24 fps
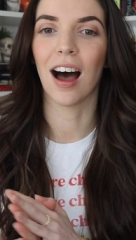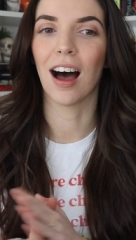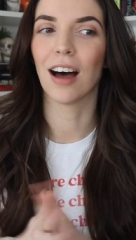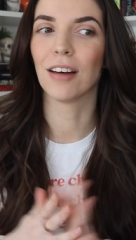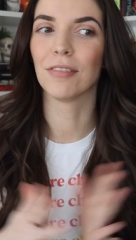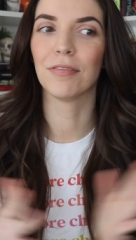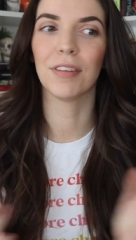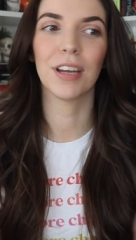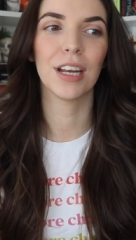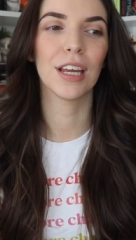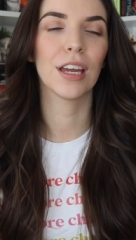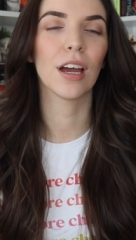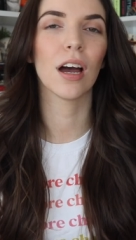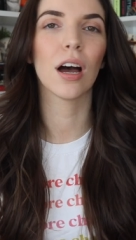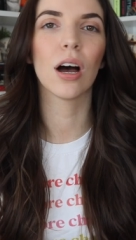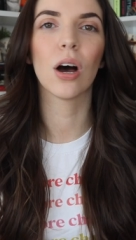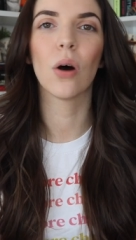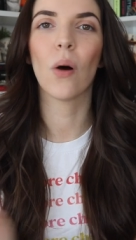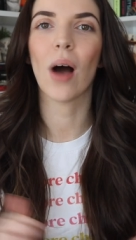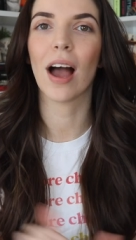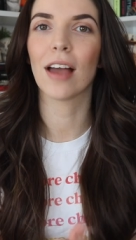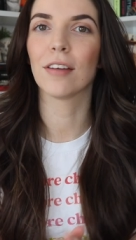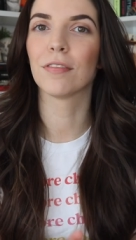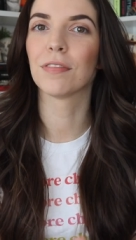video.
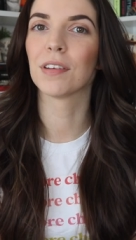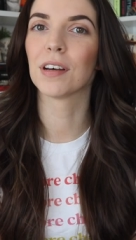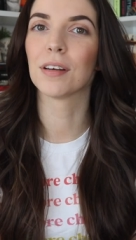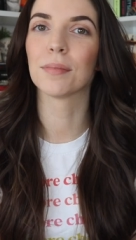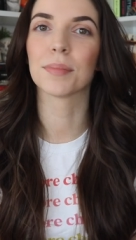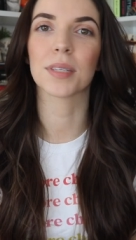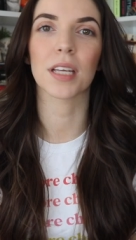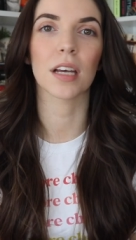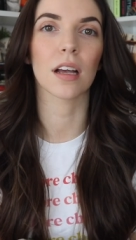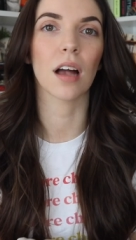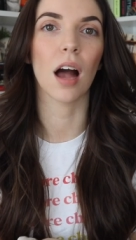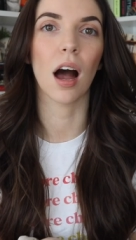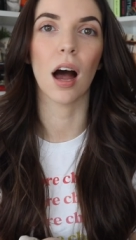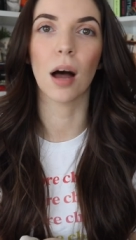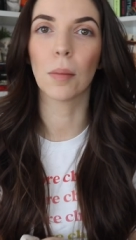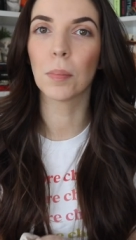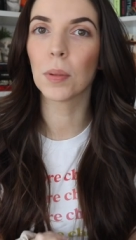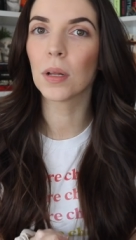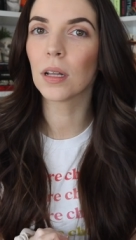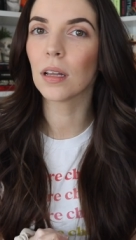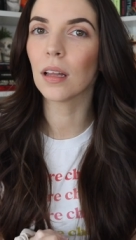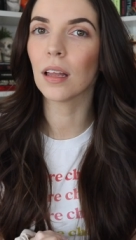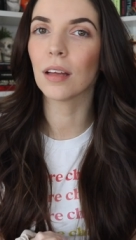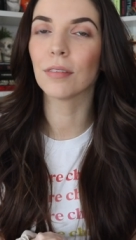I filmed a
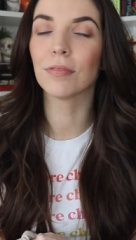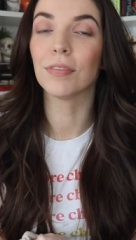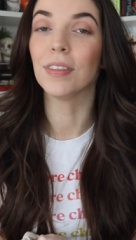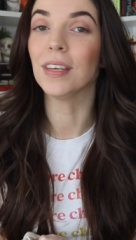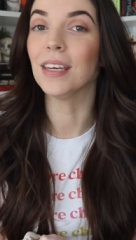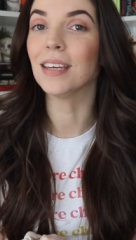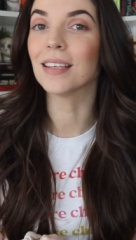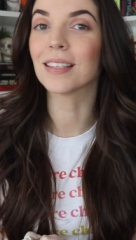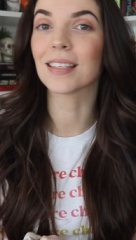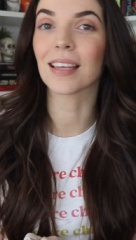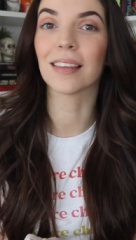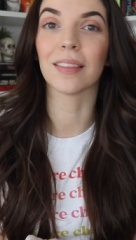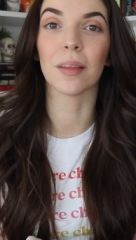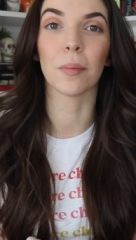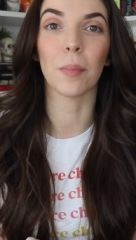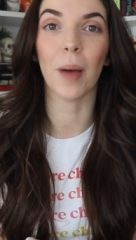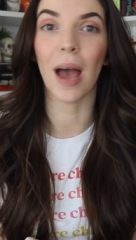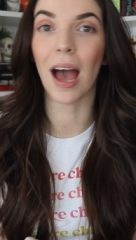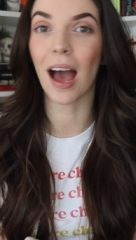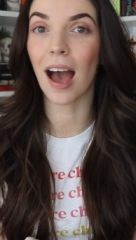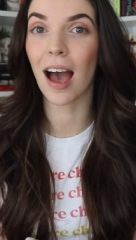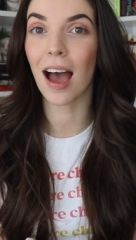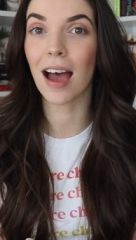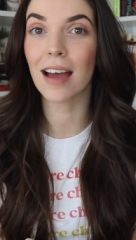couple of these in the
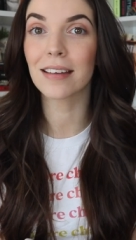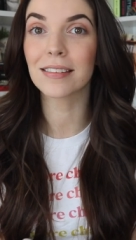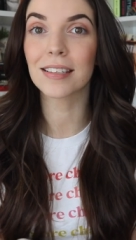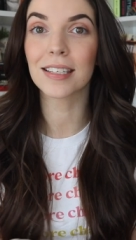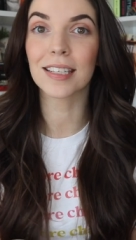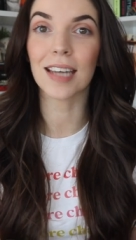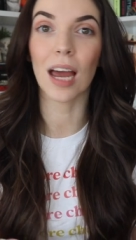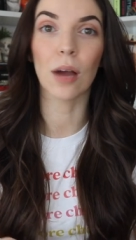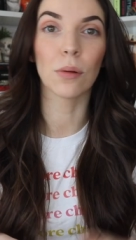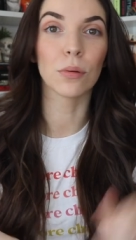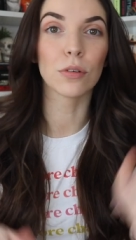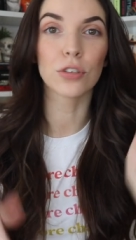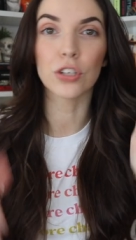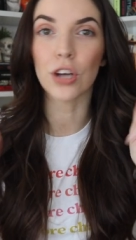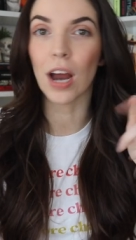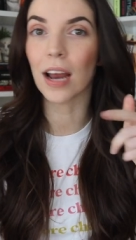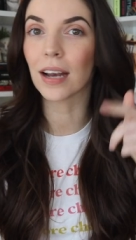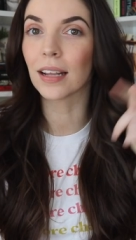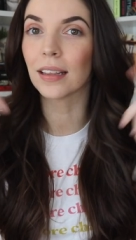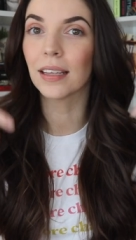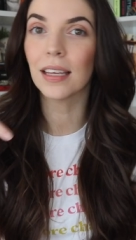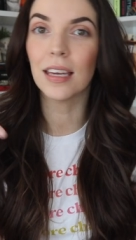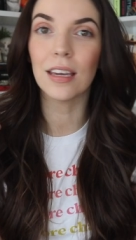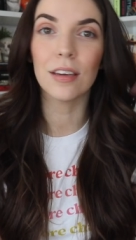past. I will
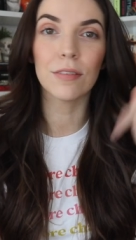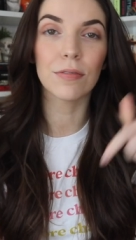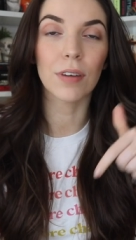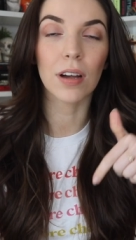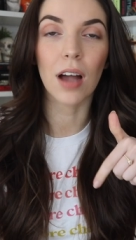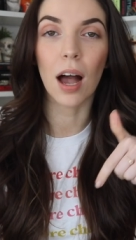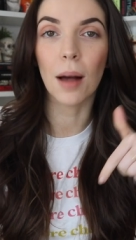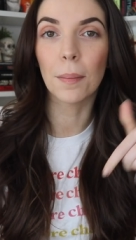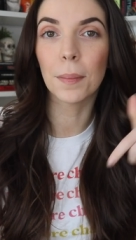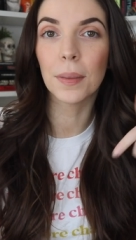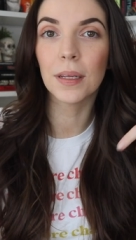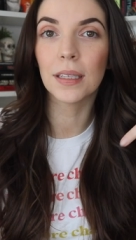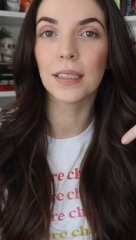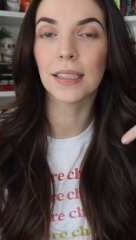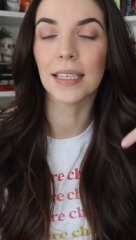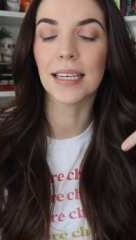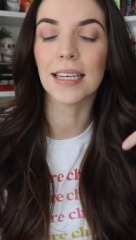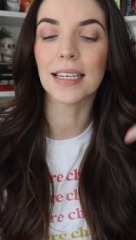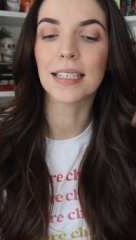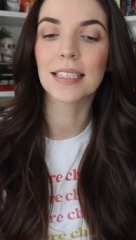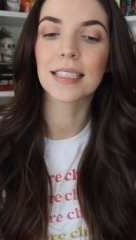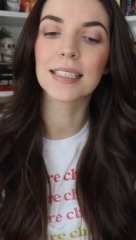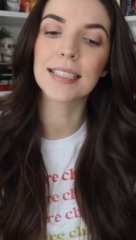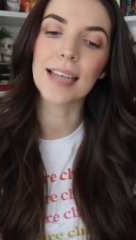try to leave a couple
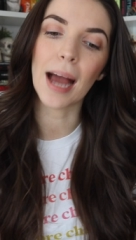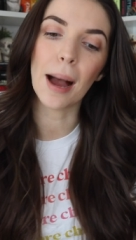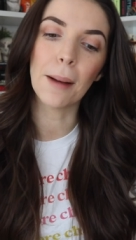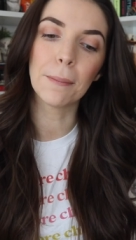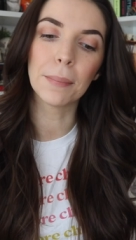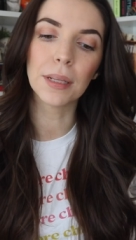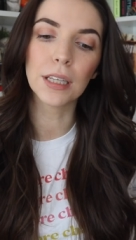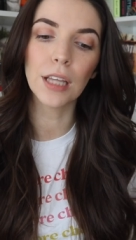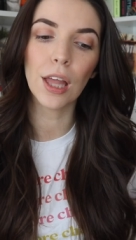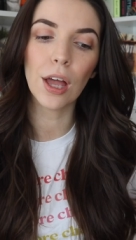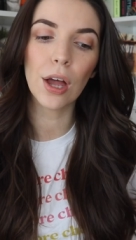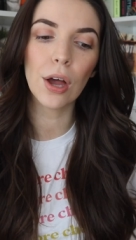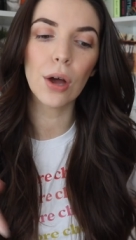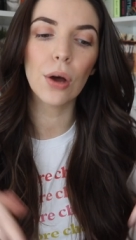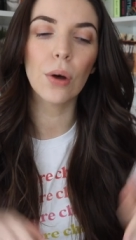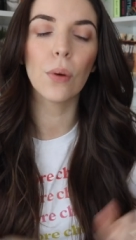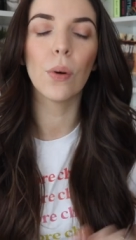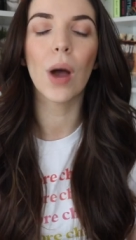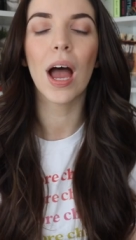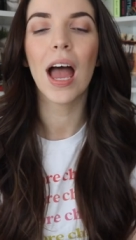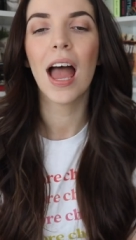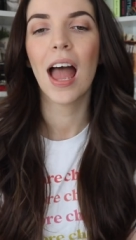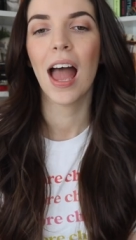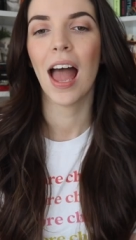linked down below,
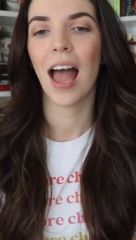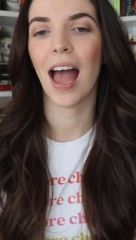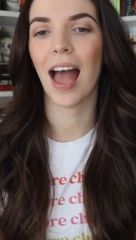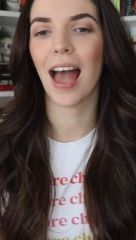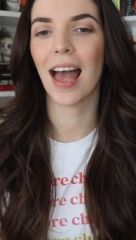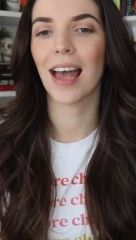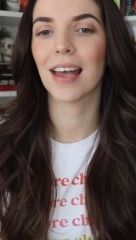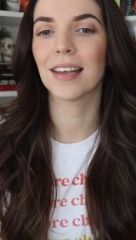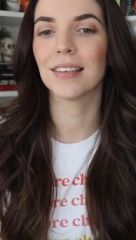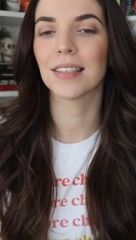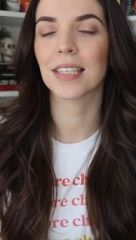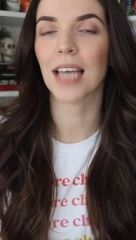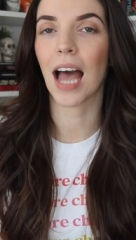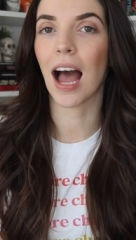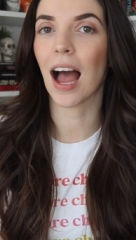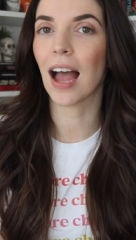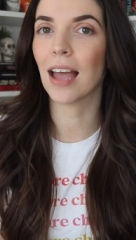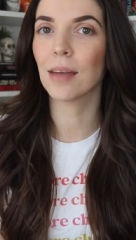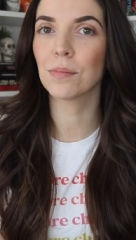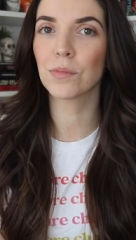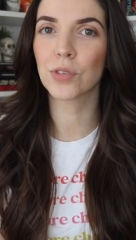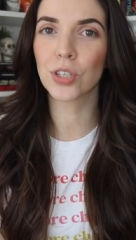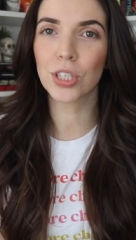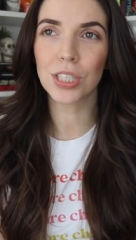and
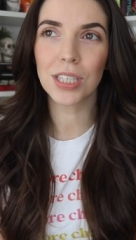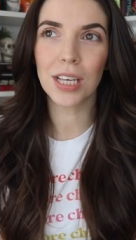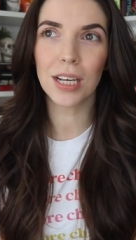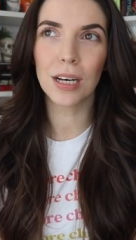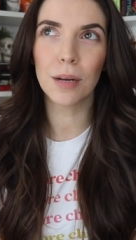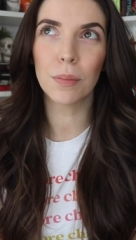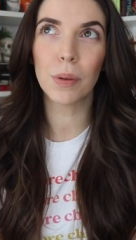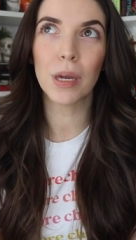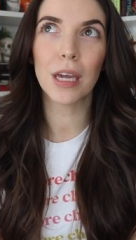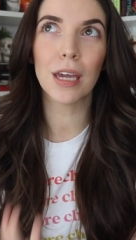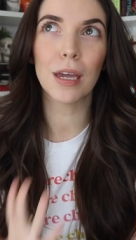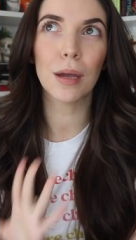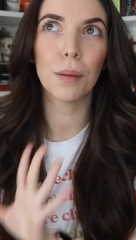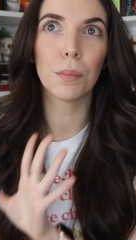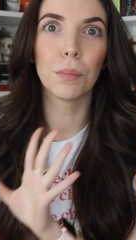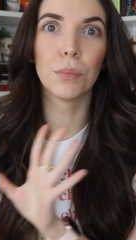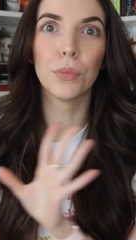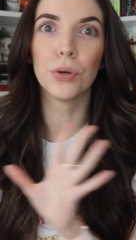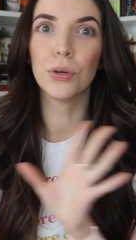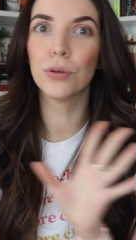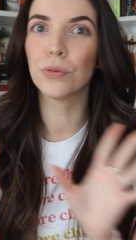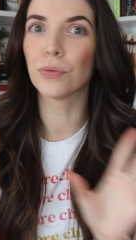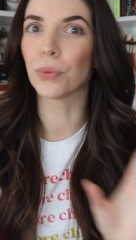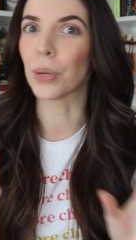I'm just gonna be
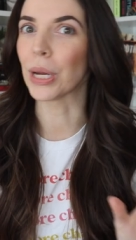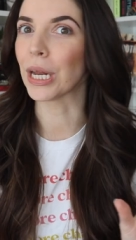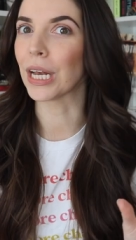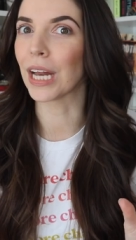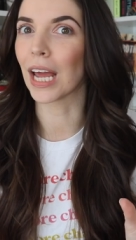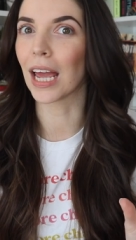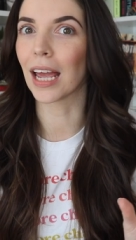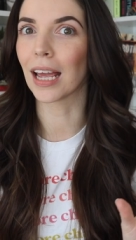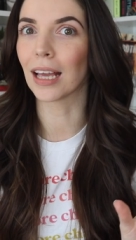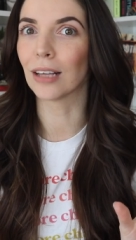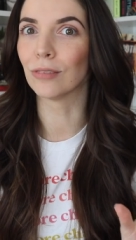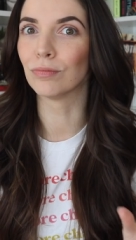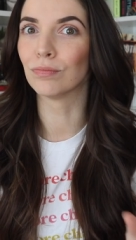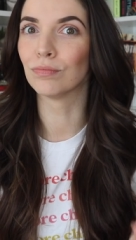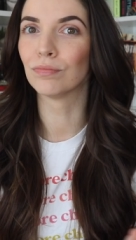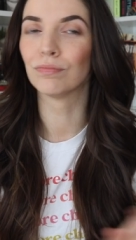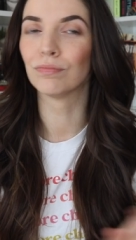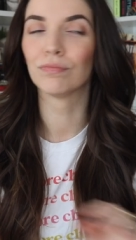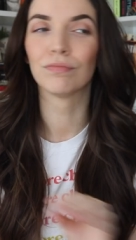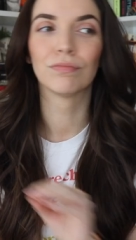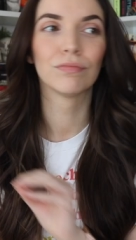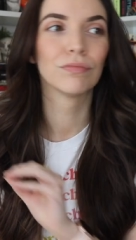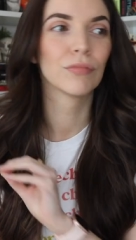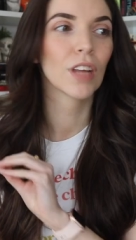mood reading.
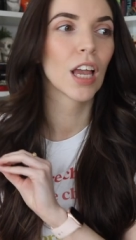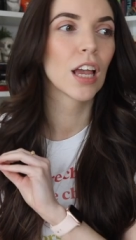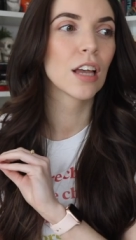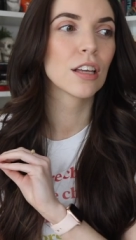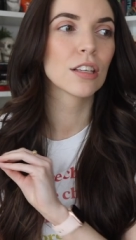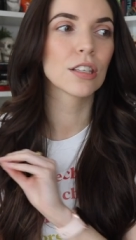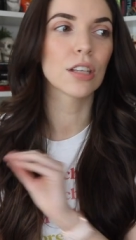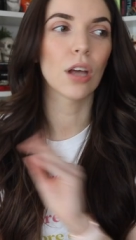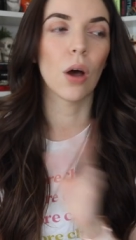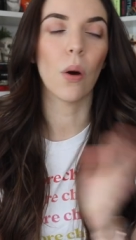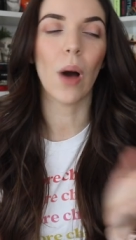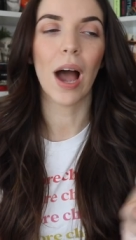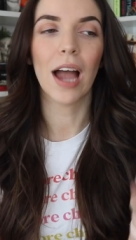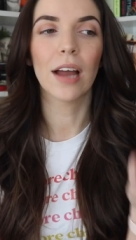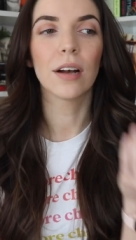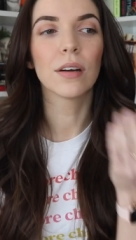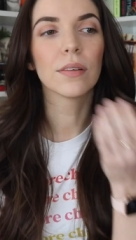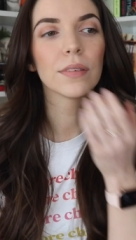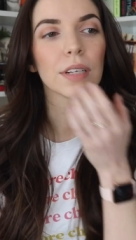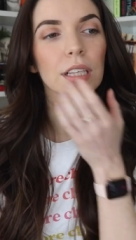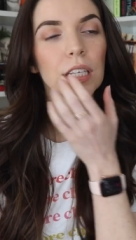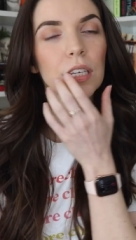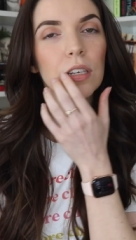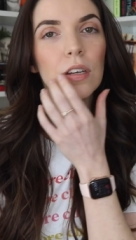So I
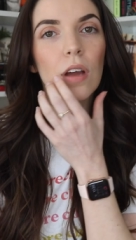don't really